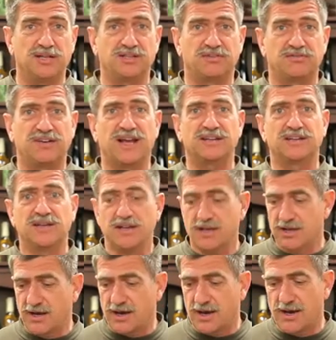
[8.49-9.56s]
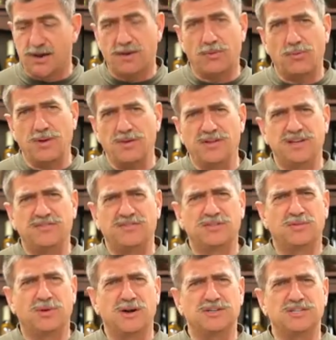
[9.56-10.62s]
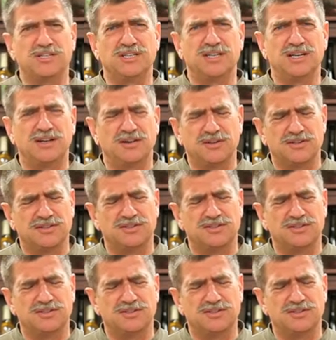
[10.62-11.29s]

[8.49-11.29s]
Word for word: And in fact, uh, we did some Argentine, uh,